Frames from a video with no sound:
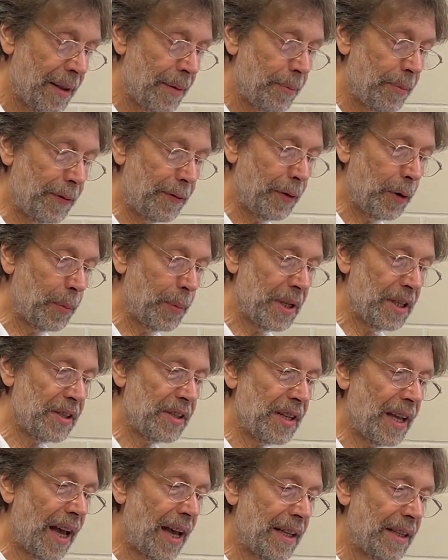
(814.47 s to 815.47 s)

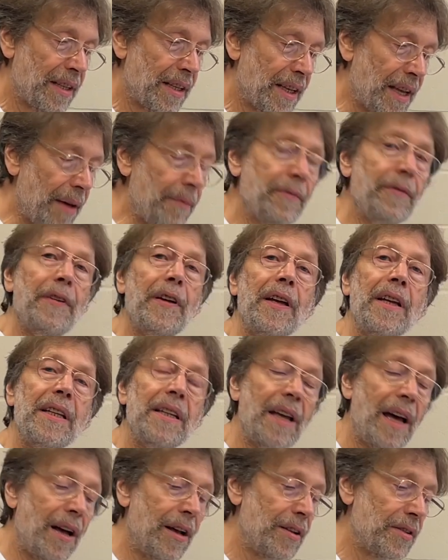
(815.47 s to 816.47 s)
performance and comfort
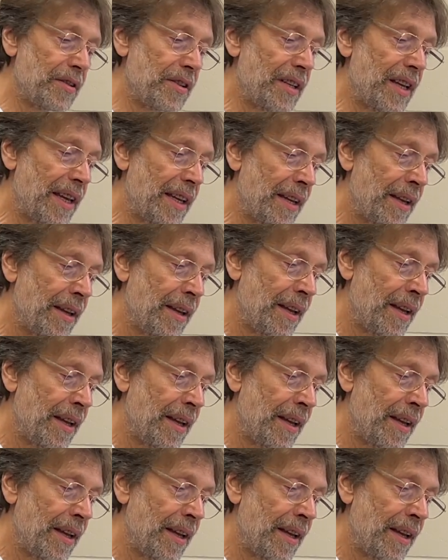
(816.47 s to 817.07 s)
enhancing